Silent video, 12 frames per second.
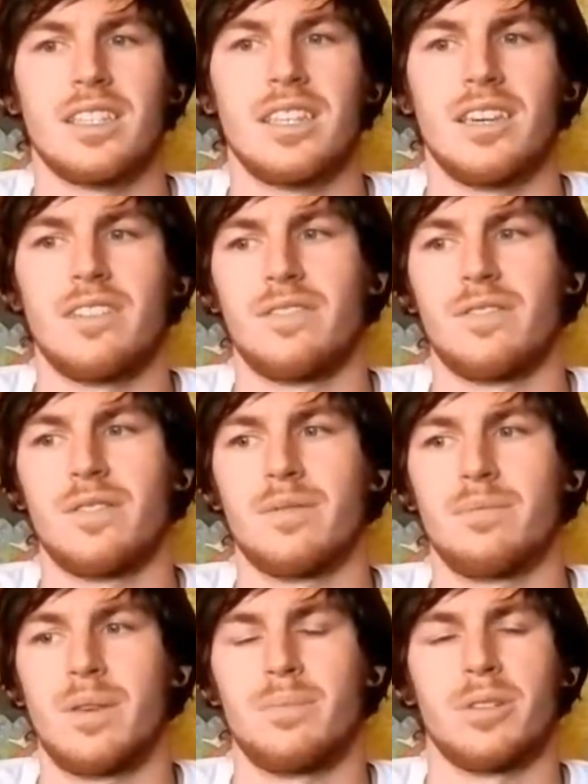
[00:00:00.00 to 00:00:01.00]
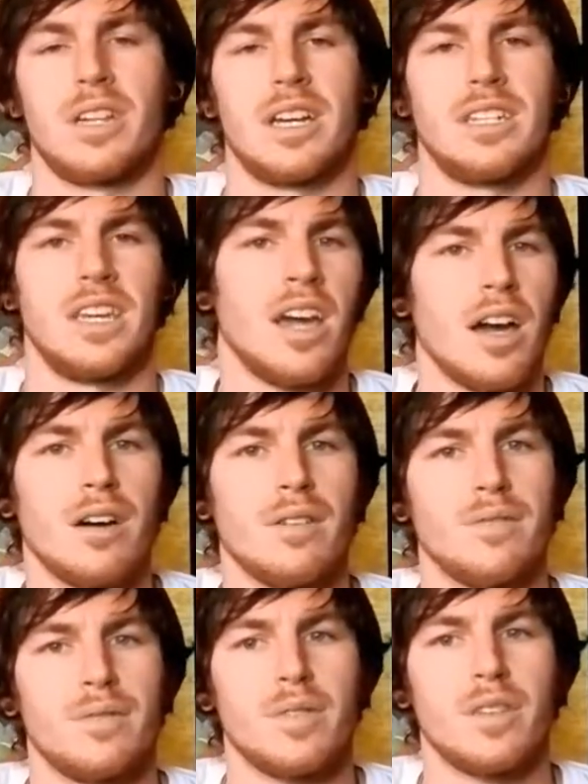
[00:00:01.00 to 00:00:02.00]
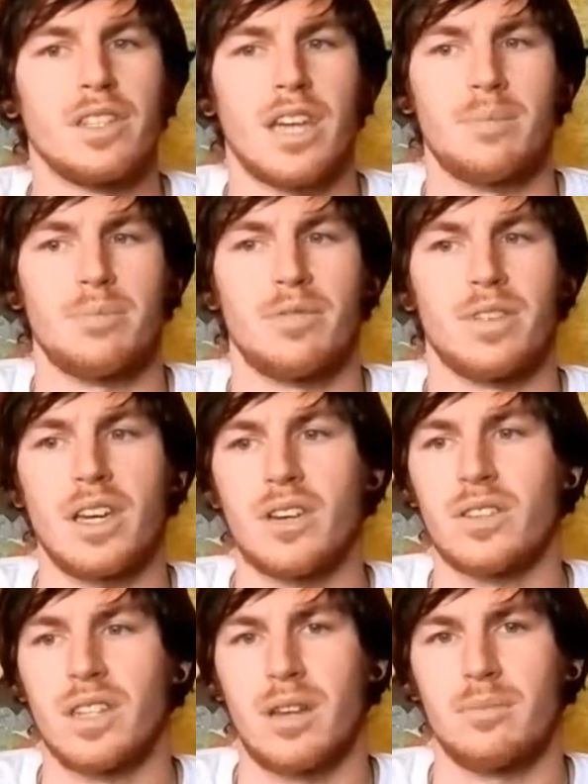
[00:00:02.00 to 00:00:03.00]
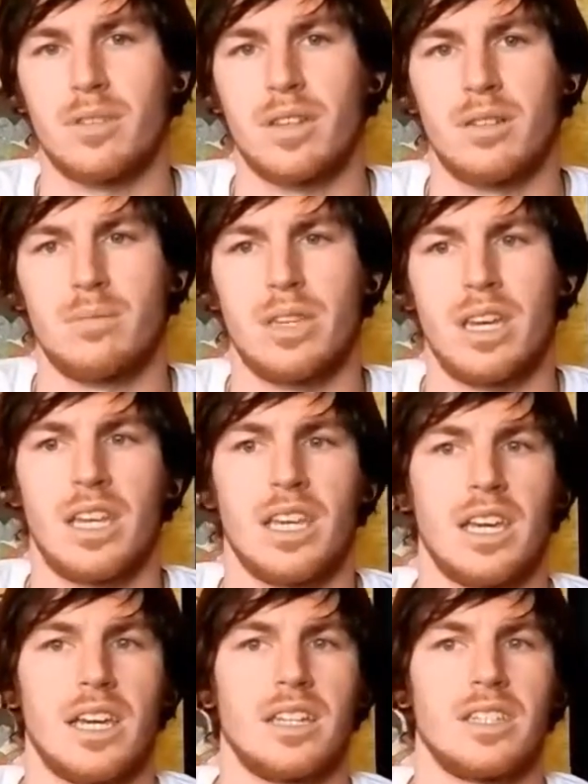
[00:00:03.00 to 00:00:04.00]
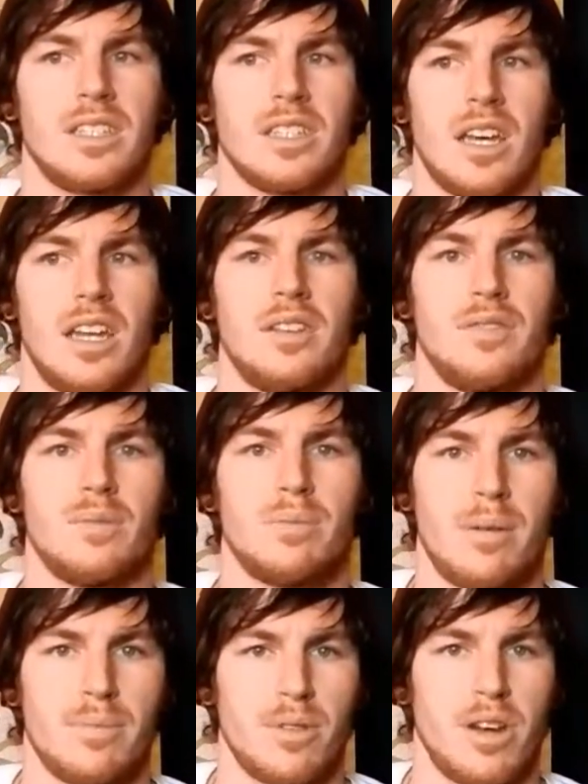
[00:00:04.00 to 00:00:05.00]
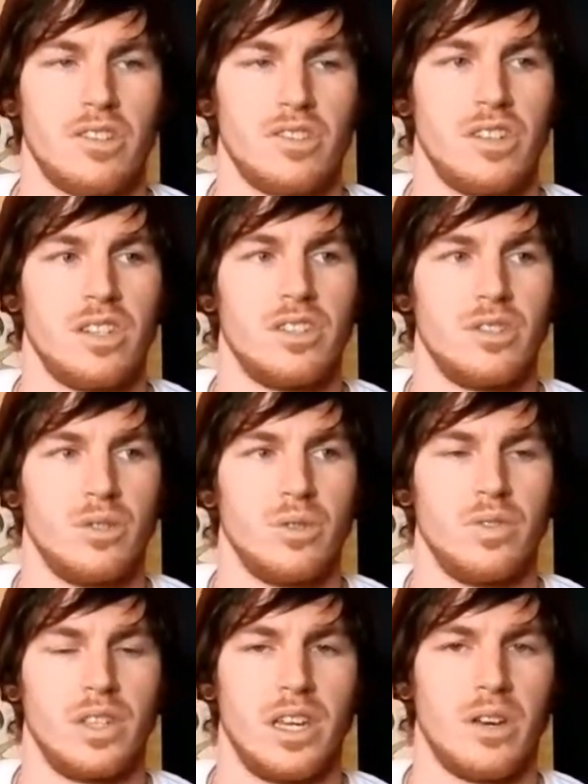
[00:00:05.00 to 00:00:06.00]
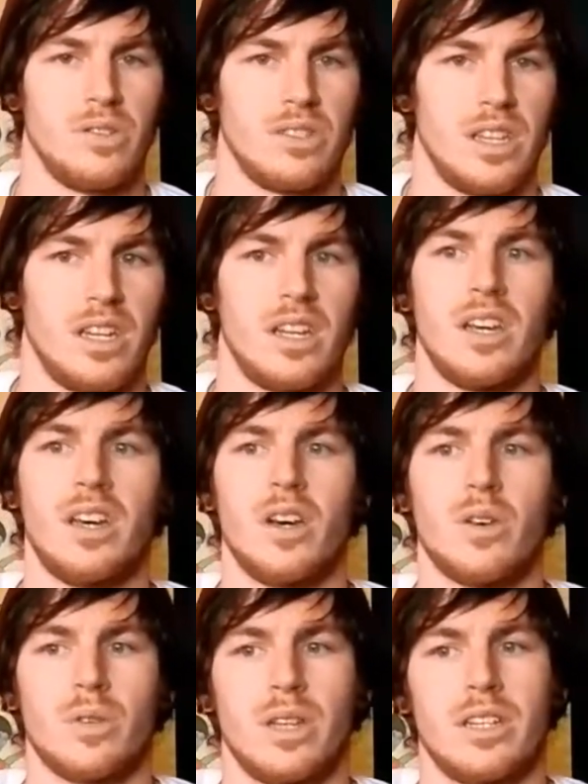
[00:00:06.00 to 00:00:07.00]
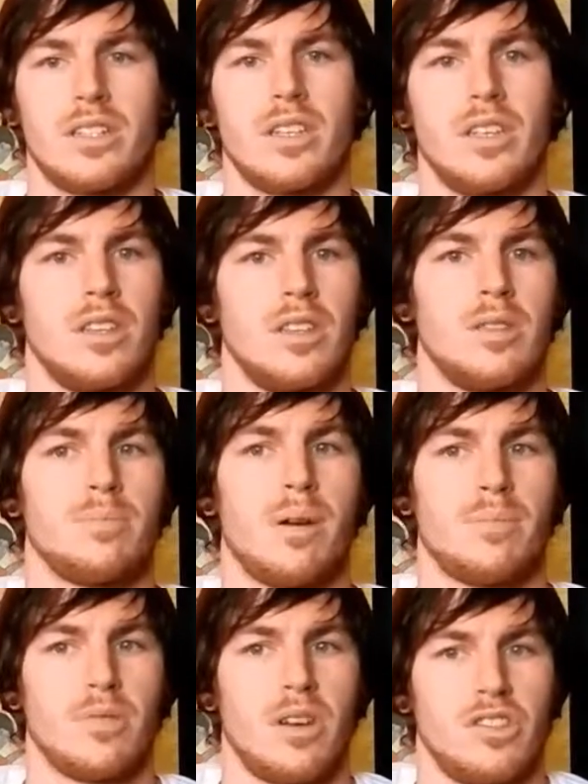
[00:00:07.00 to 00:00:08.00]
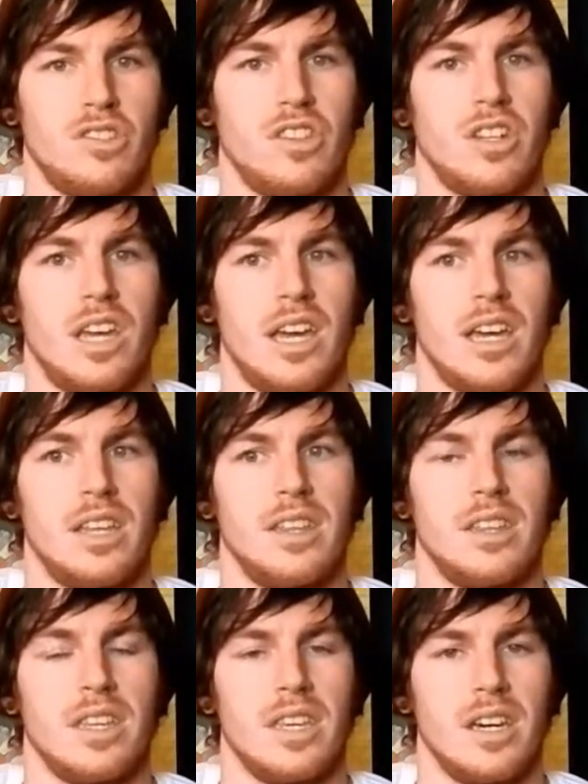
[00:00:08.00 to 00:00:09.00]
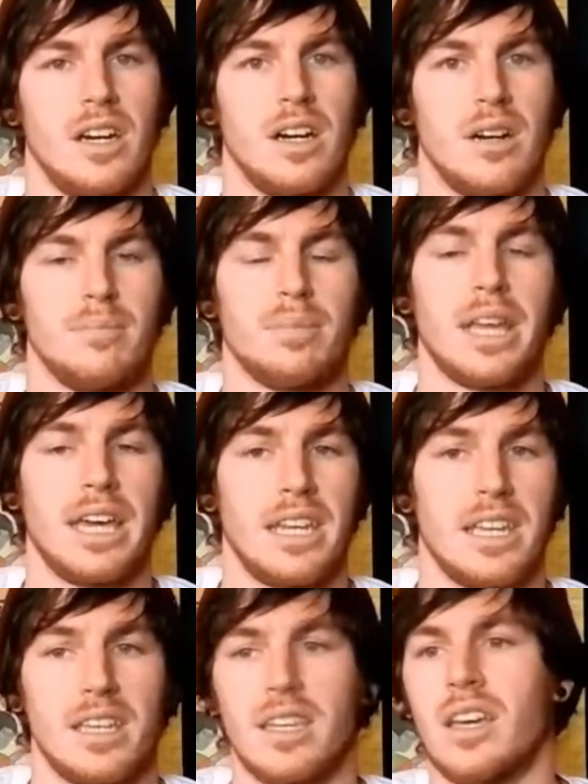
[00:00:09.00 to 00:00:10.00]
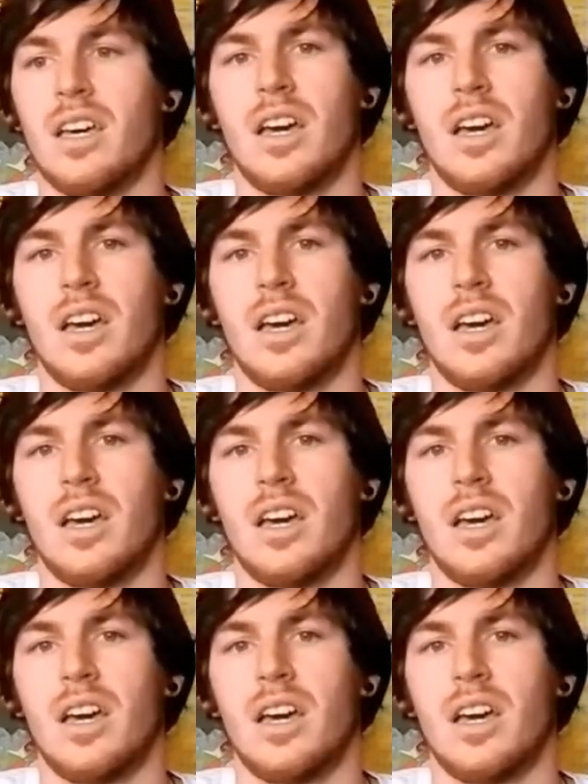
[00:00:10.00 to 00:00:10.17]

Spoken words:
give people an idea of the type of gear that I'm going to be getting and the kind of the preparation, and do videos that relate to the preparation and the planning